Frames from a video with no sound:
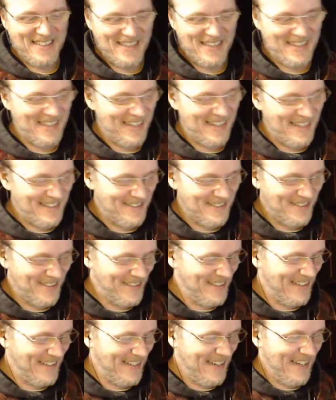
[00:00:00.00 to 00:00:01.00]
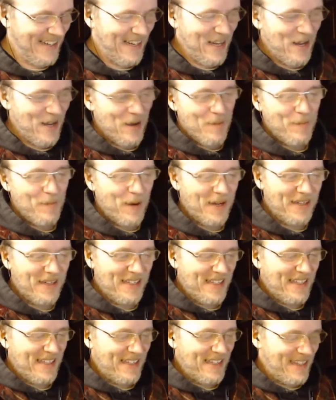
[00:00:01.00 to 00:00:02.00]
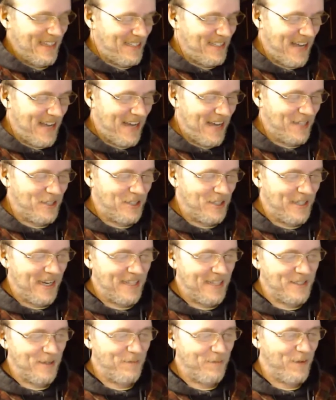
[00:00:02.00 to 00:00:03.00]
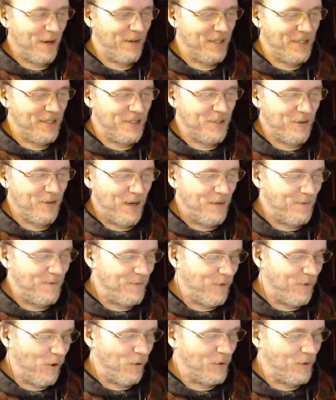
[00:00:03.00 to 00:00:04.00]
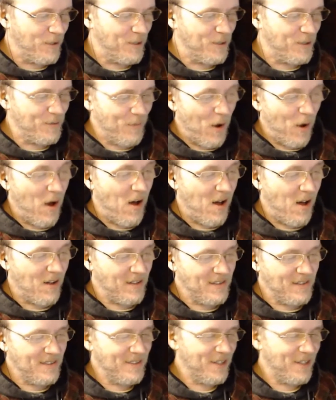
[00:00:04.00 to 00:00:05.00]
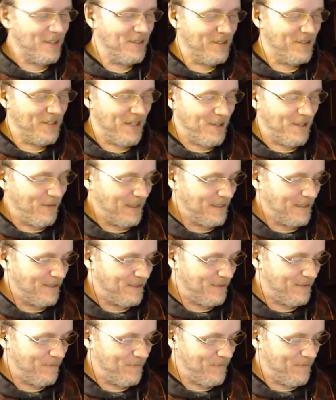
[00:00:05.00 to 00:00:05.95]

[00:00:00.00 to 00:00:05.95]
It is. But this actually has a very straightforward, small turn sequence.